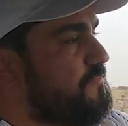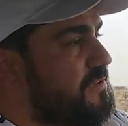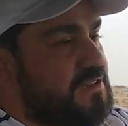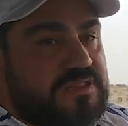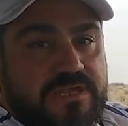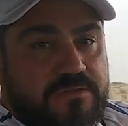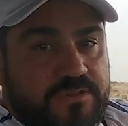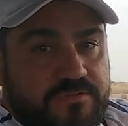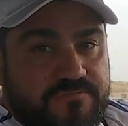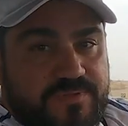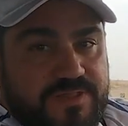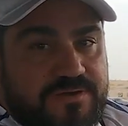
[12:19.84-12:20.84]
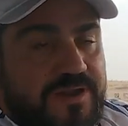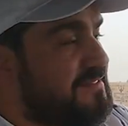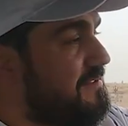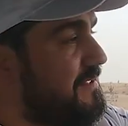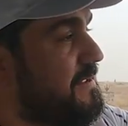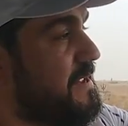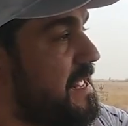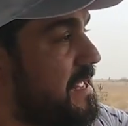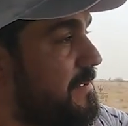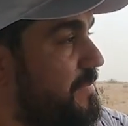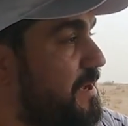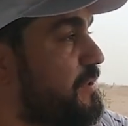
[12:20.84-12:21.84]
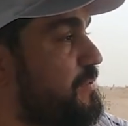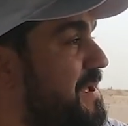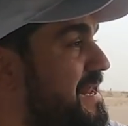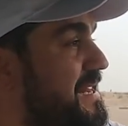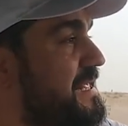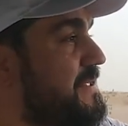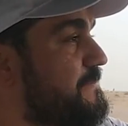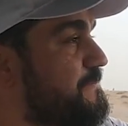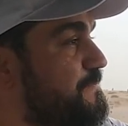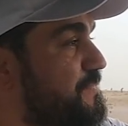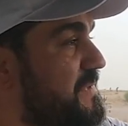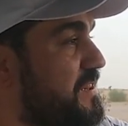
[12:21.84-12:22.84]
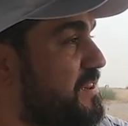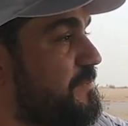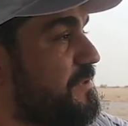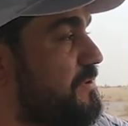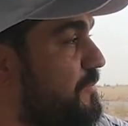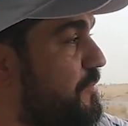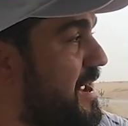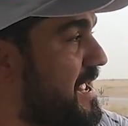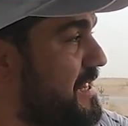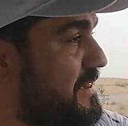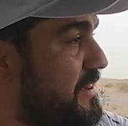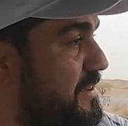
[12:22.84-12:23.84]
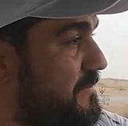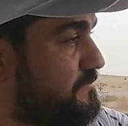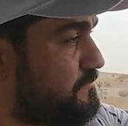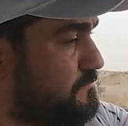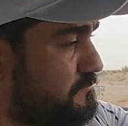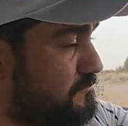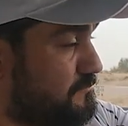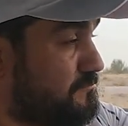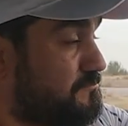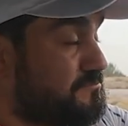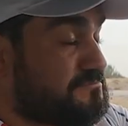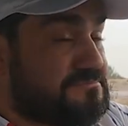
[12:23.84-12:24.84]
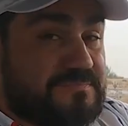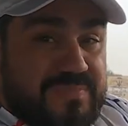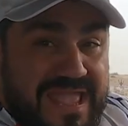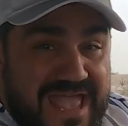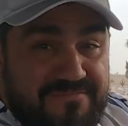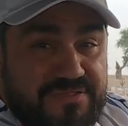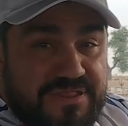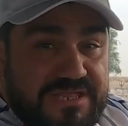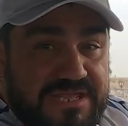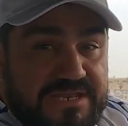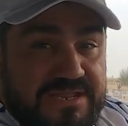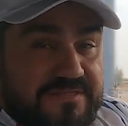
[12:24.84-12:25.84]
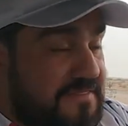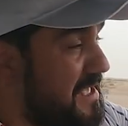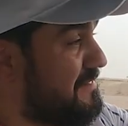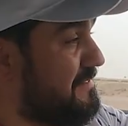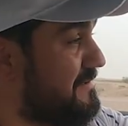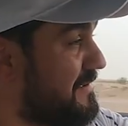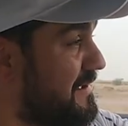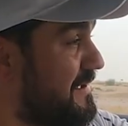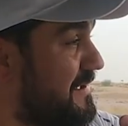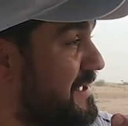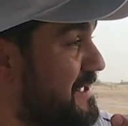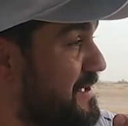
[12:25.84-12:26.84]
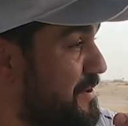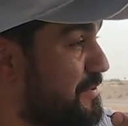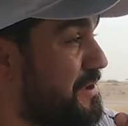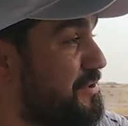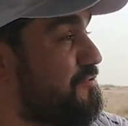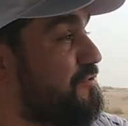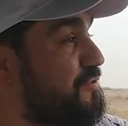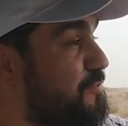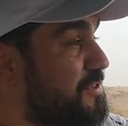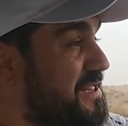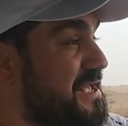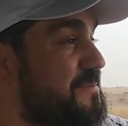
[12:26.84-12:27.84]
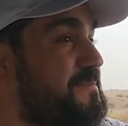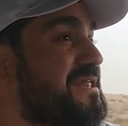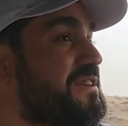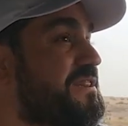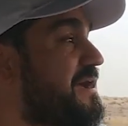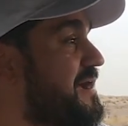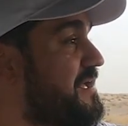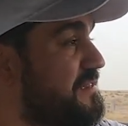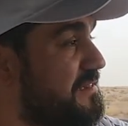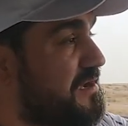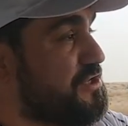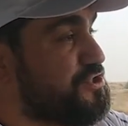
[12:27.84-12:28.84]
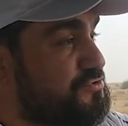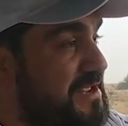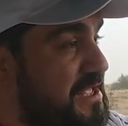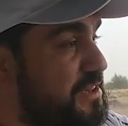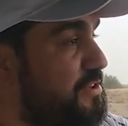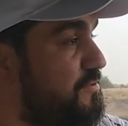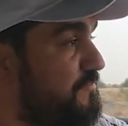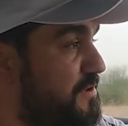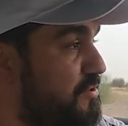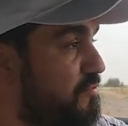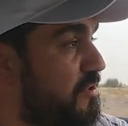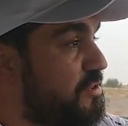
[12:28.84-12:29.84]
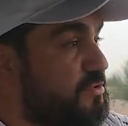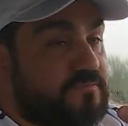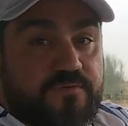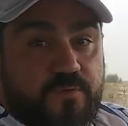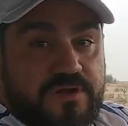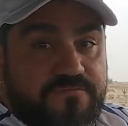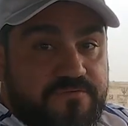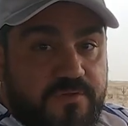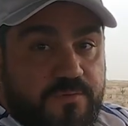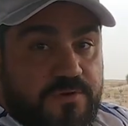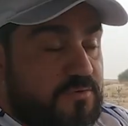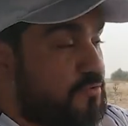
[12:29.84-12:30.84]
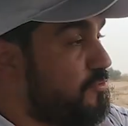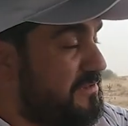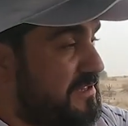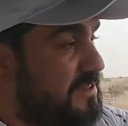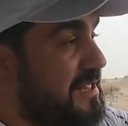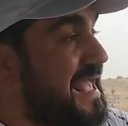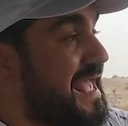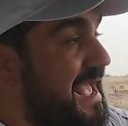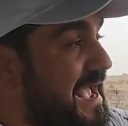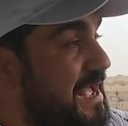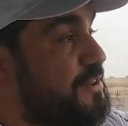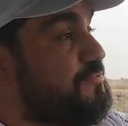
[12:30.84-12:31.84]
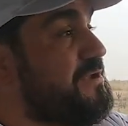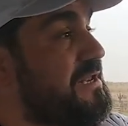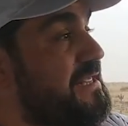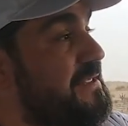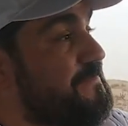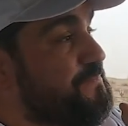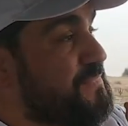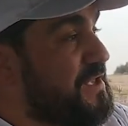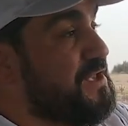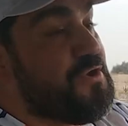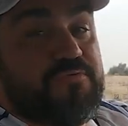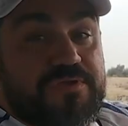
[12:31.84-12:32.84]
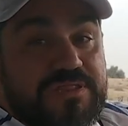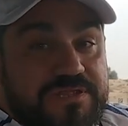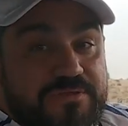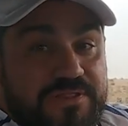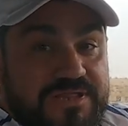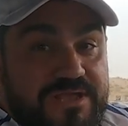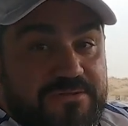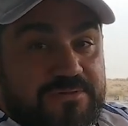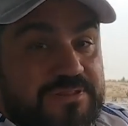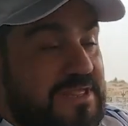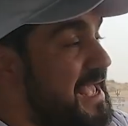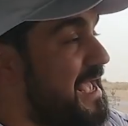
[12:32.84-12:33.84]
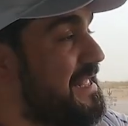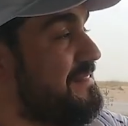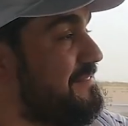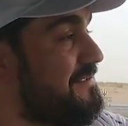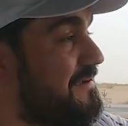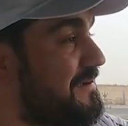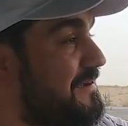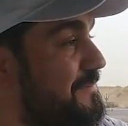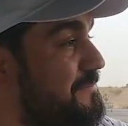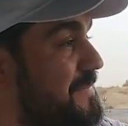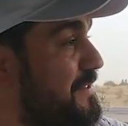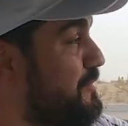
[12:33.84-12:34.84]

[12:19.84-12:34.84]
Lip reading: for the sales of Maserati, because many similar brands have seen that introducing a mid-size luxury SUV, crossover, whatever you want to call these, has really increased their sales and at